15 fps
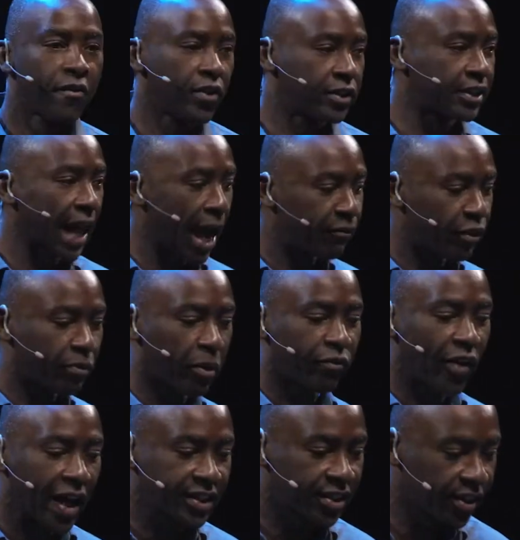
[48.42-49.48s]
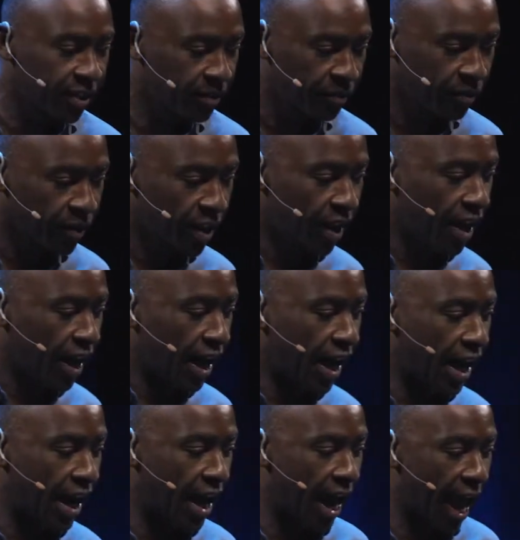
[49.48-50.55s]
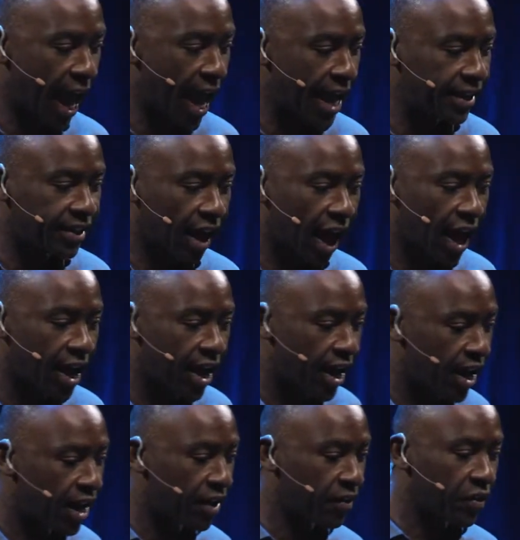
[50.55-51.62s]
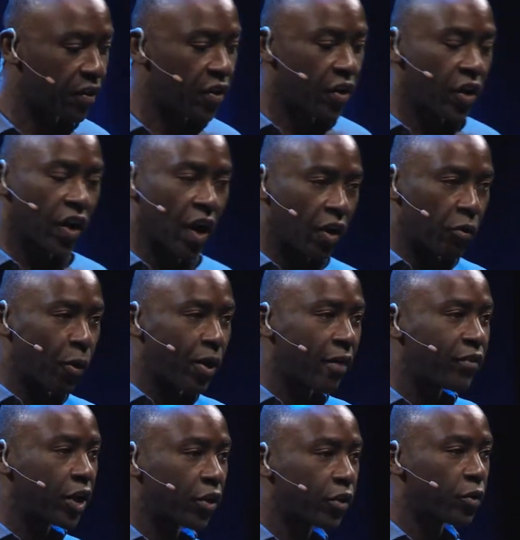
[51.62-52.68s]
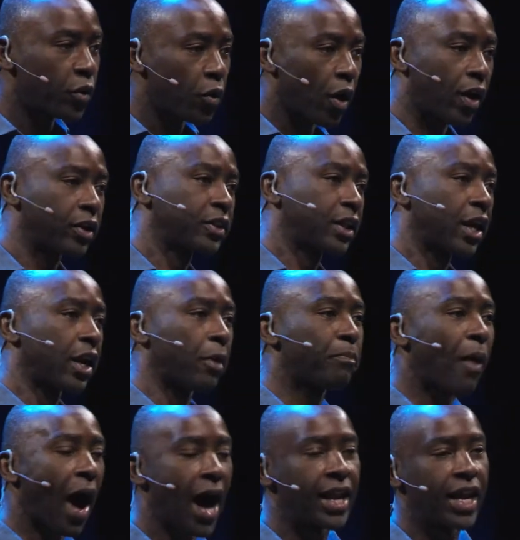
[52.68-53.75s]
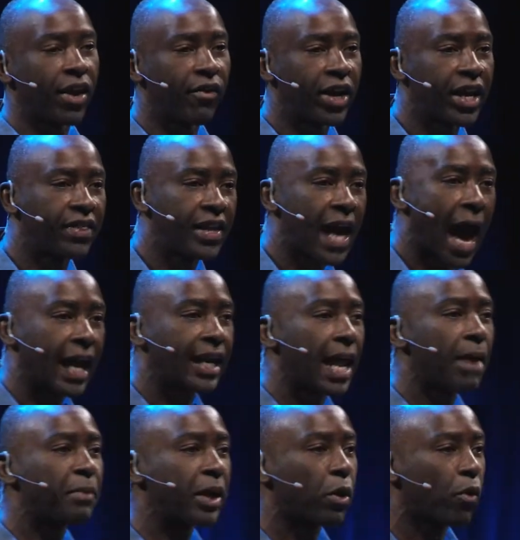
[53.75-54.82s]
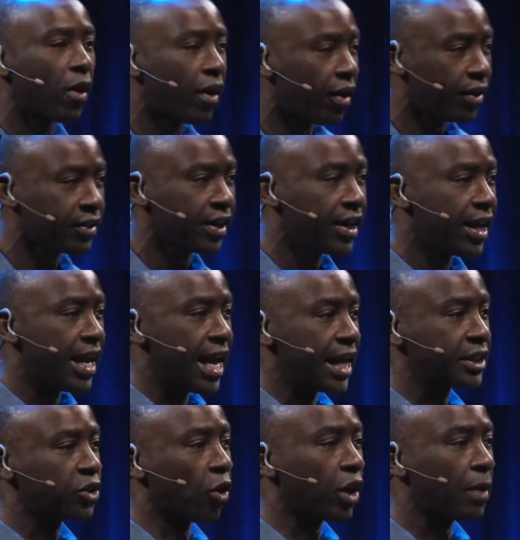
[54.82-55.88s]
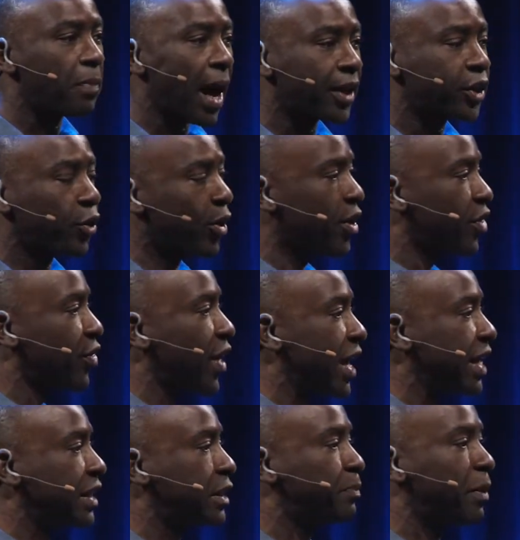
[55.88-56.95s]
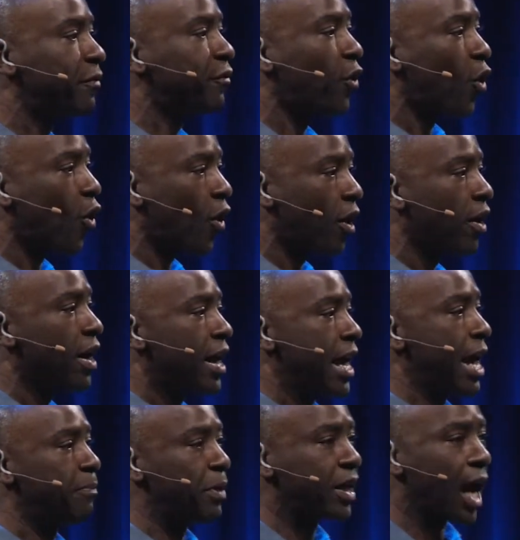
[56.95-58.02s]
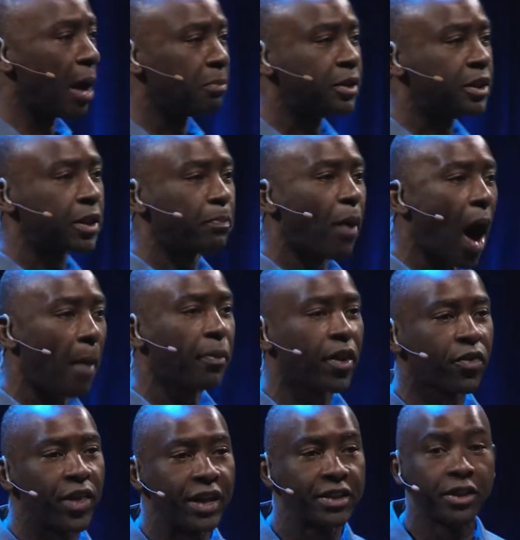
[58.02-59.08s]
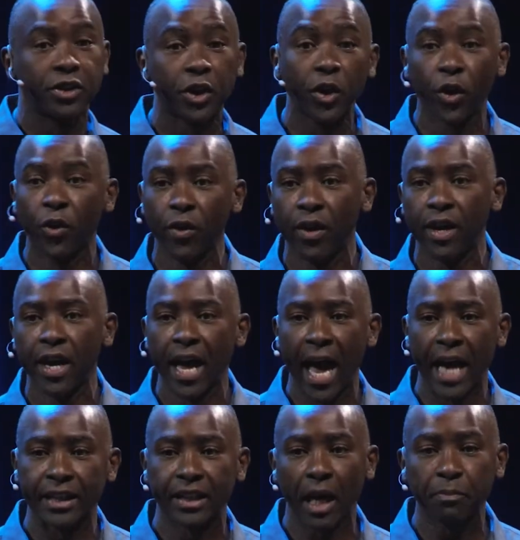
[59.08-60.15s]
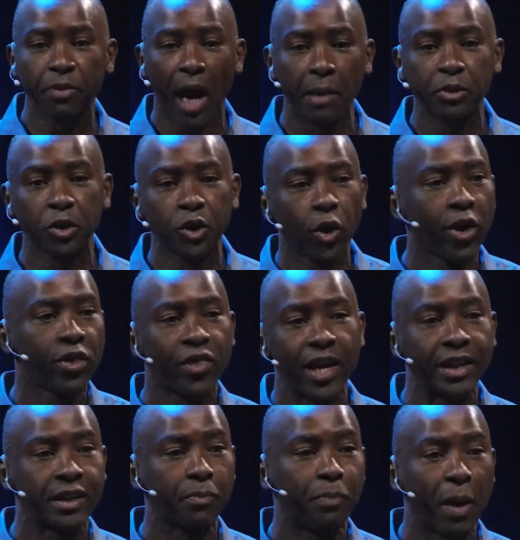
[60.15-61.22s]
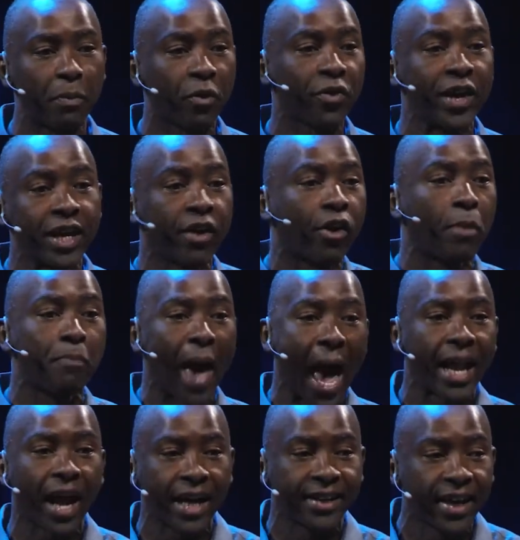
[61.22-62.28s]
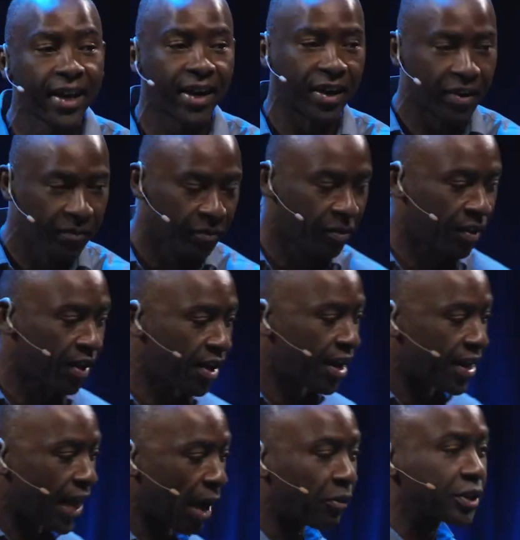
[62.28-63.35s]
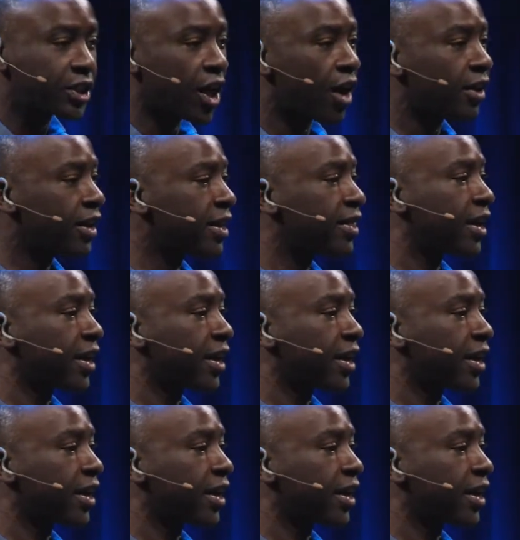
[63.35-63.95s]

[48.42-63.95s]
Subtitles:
Stanford professor. And whenever you pioneering in the academic world, it's all about doing things before it becomes the popular thing to do, and sometimes you're doing things that people think are a bad idea. That was certainly the